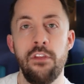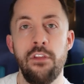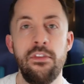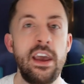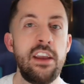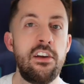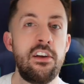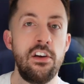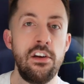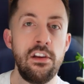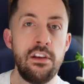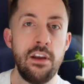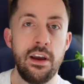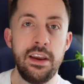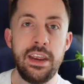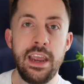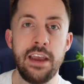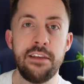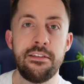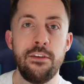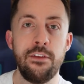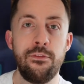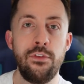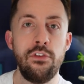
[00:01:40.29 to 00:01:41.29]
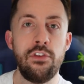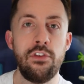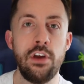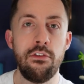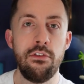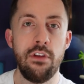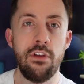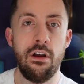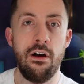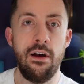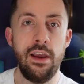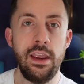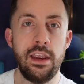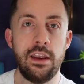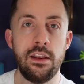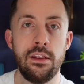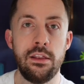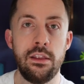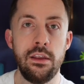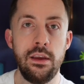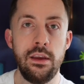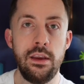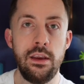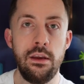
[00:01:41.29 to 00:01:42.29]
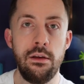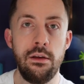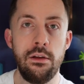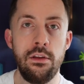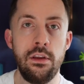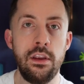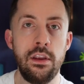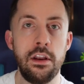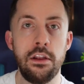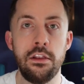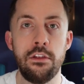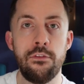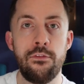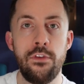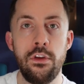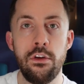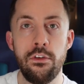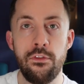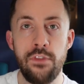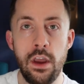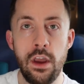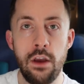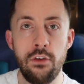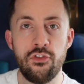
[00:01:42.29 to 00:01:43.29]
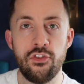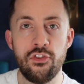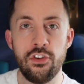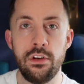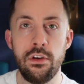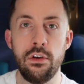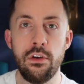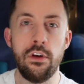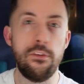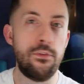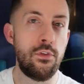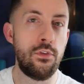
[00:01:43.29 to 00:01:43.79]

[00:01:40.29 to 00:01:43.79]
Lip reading: They're good, I guess, if you don't like the view of the ocean,